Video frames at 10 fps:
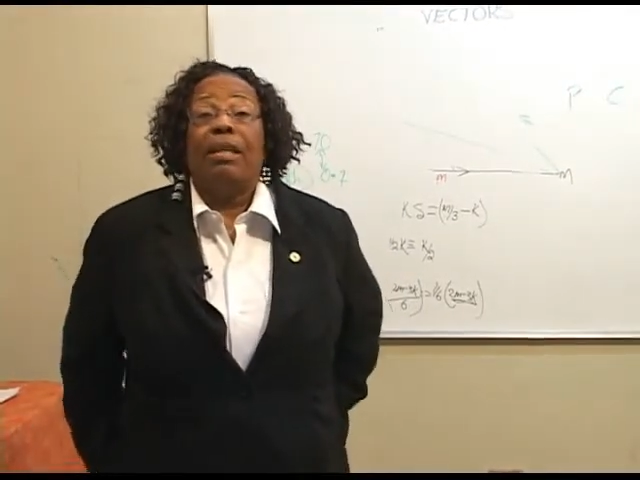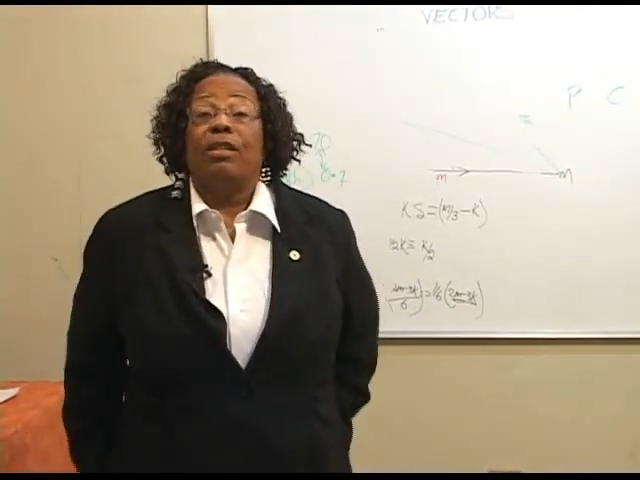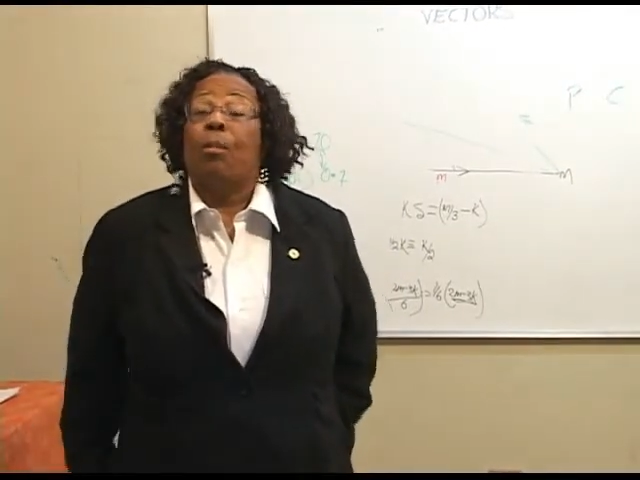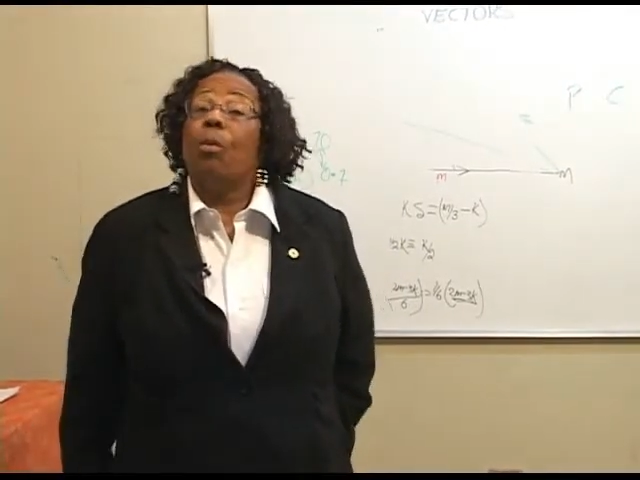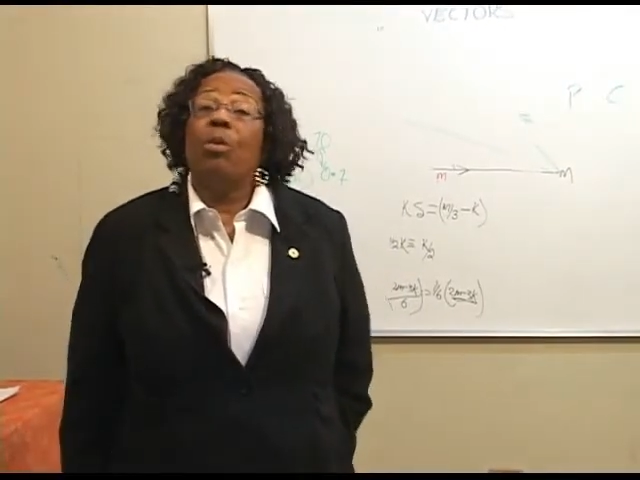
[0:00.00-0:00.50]

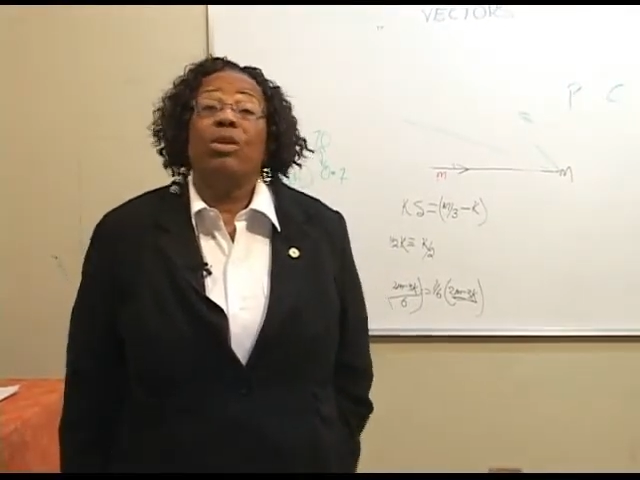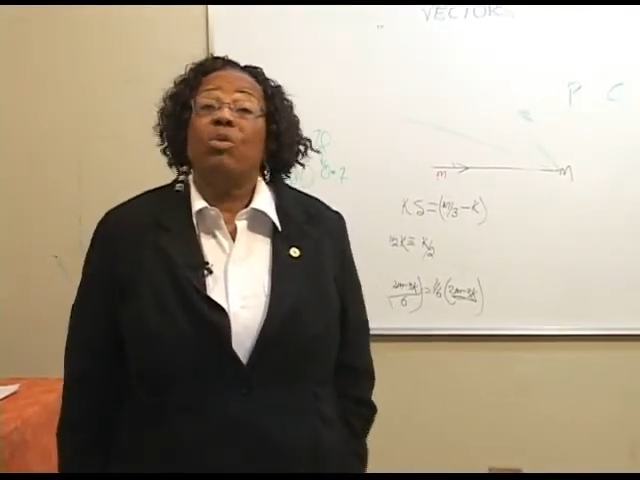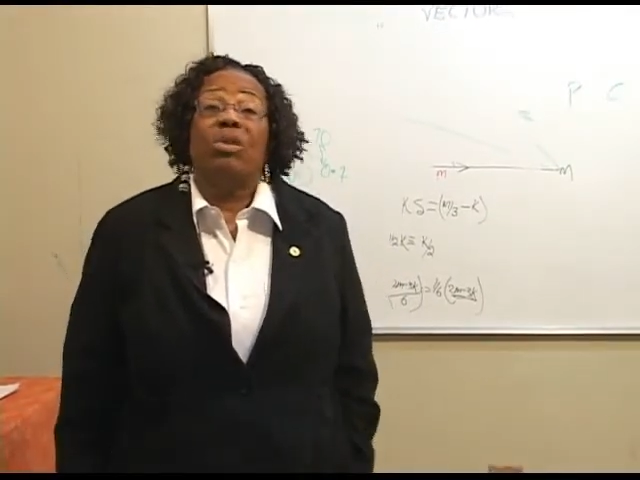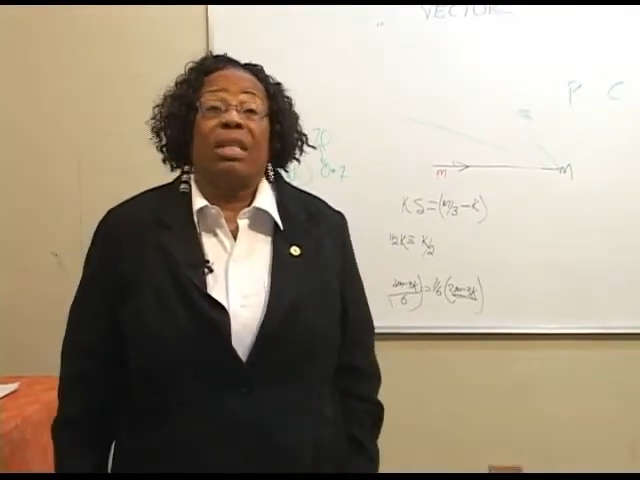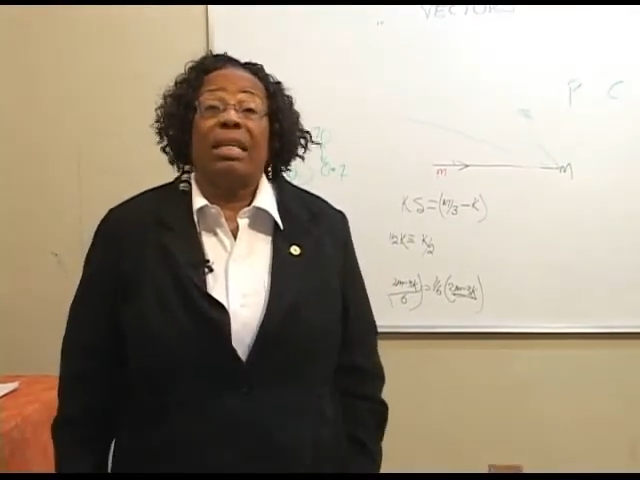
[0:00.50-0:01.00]
the more you
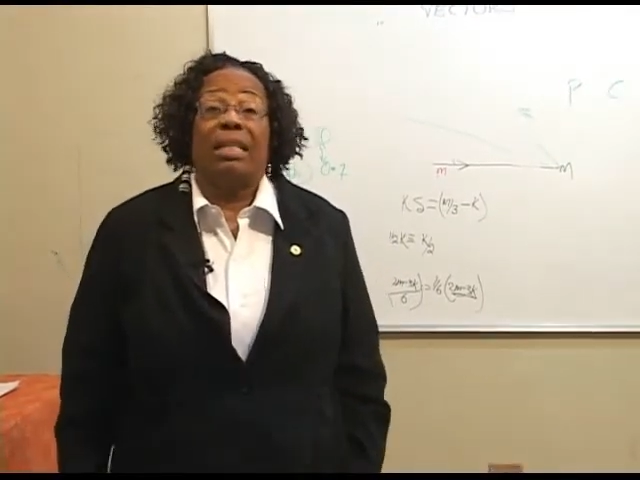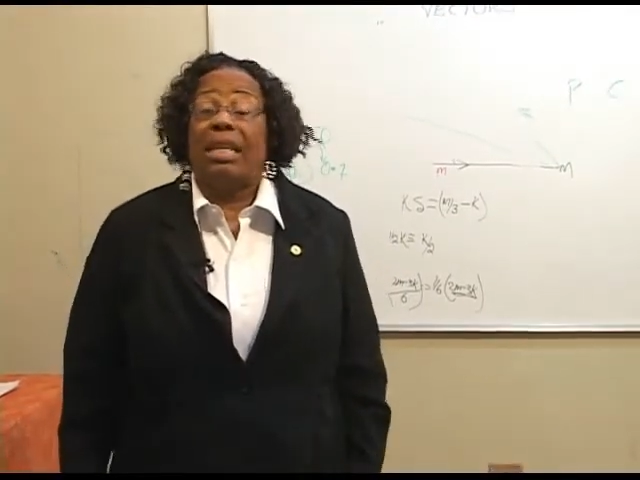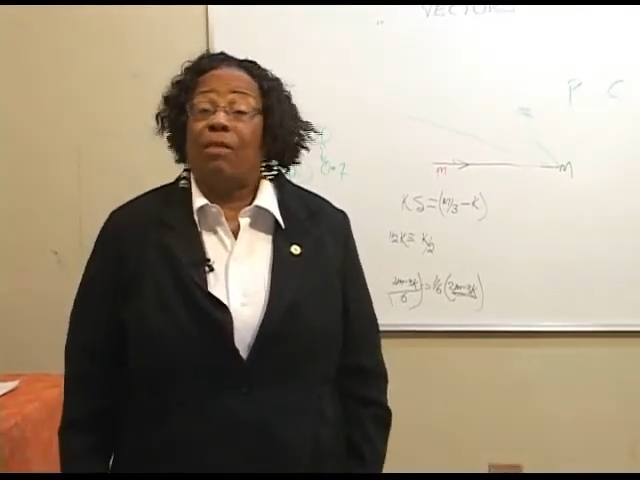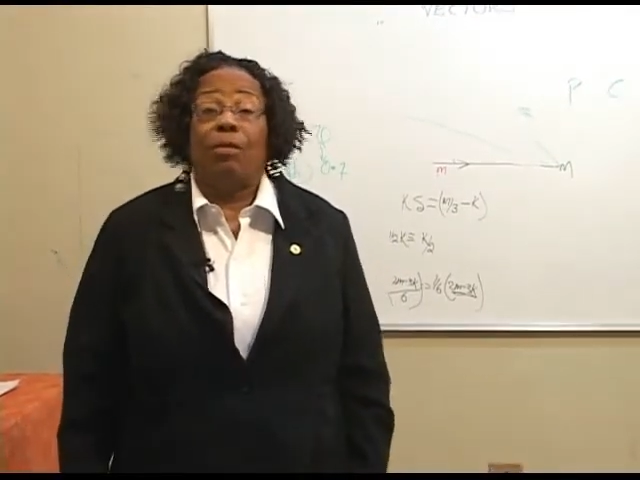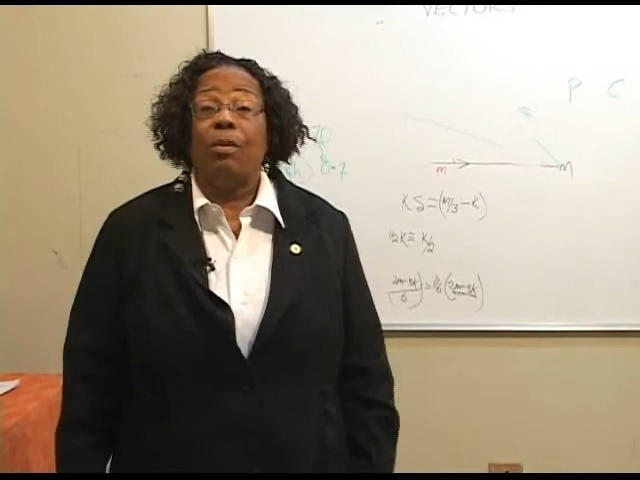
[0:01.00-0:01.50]
sit,
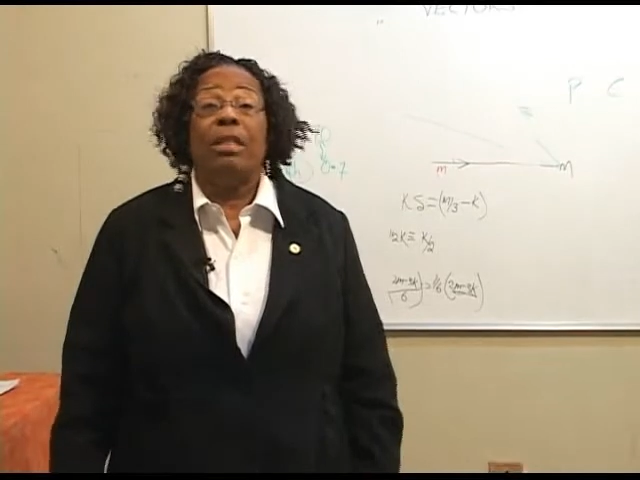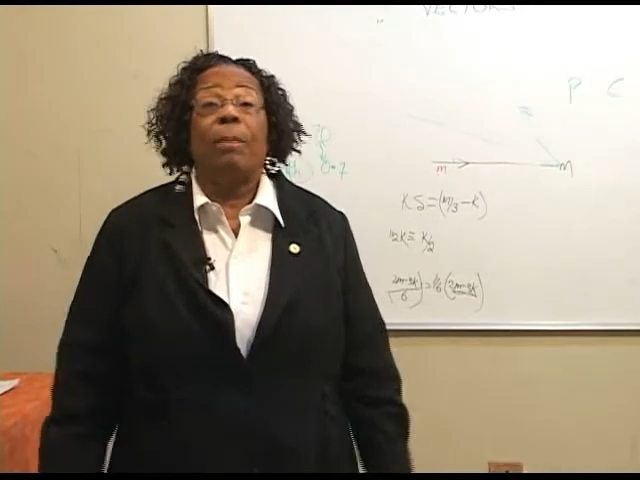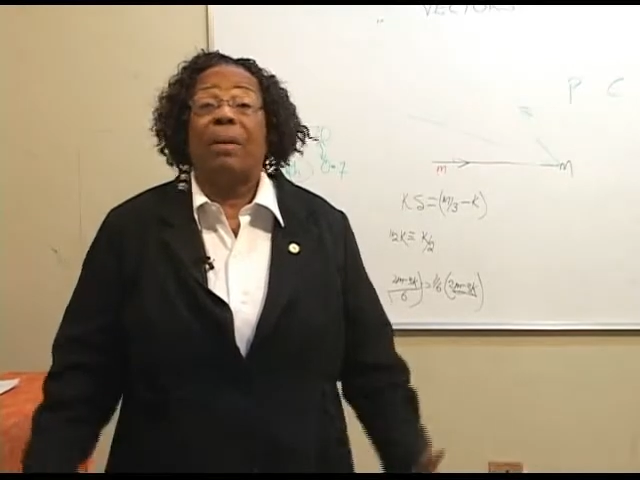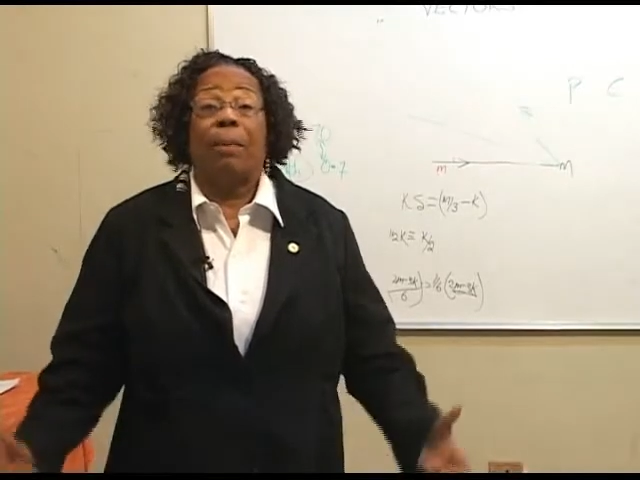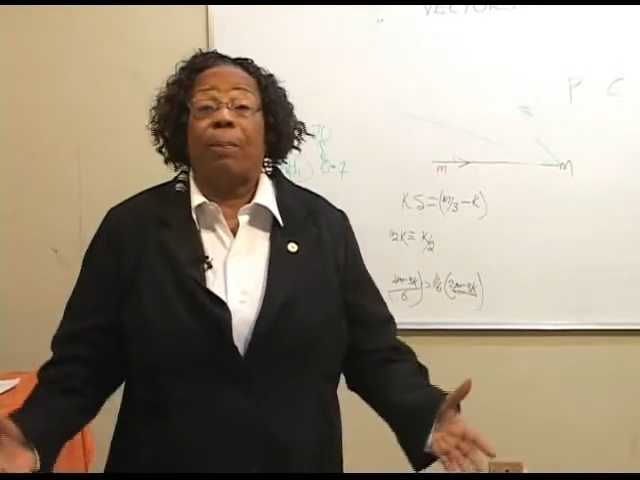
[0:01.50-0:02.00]
even
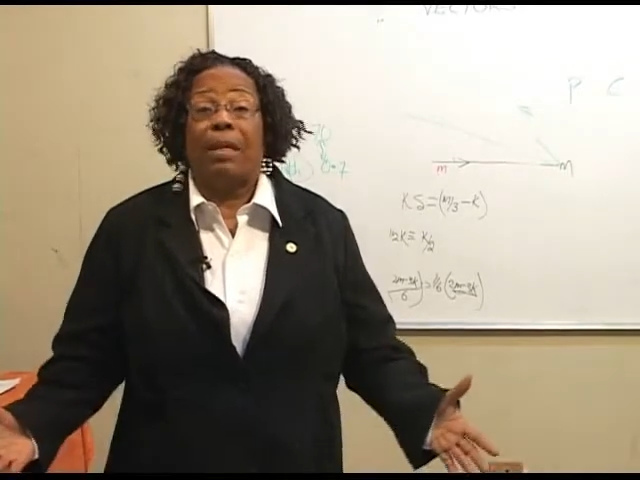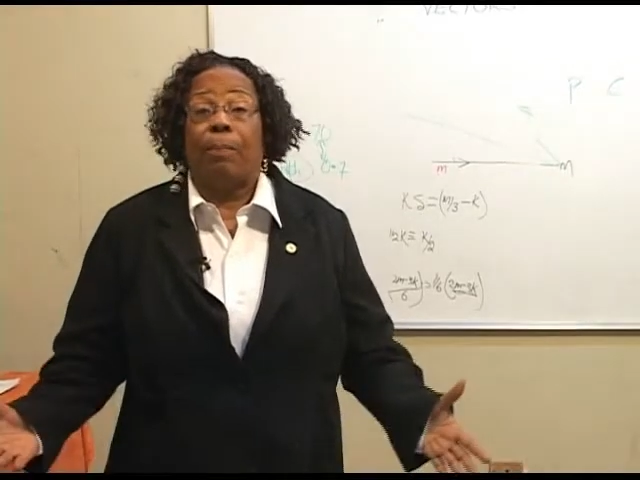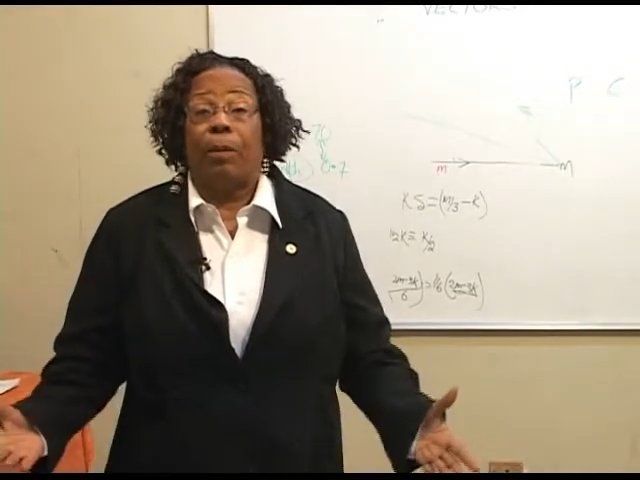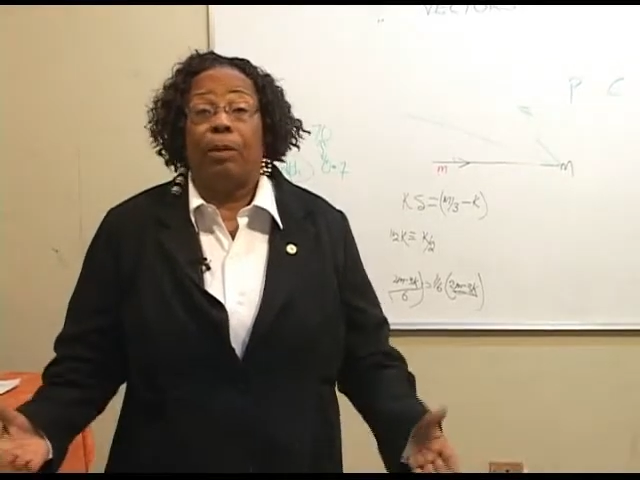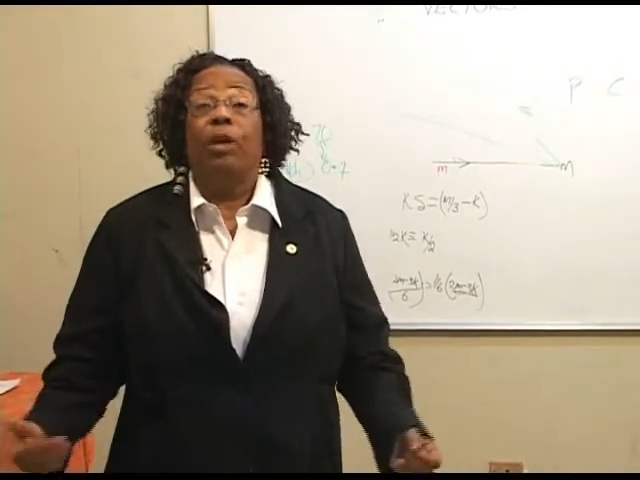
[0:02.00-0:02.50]
with big
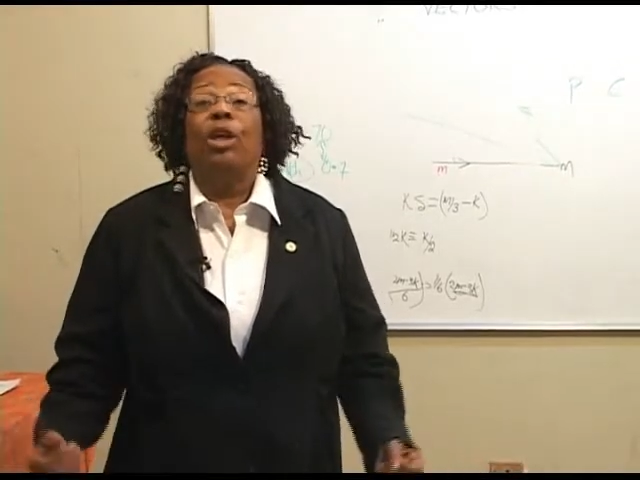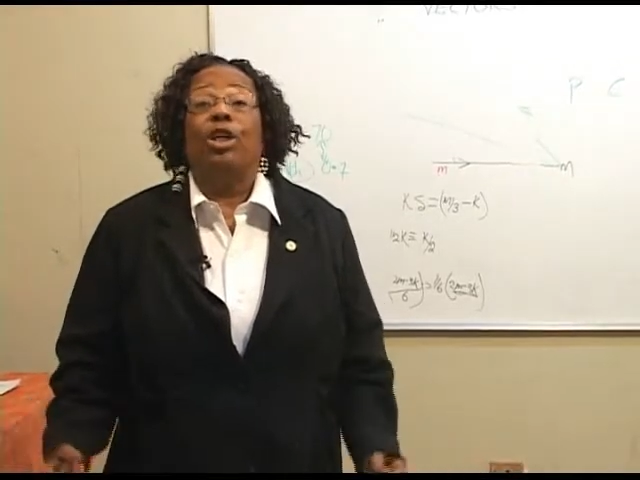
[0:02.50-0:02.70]
people,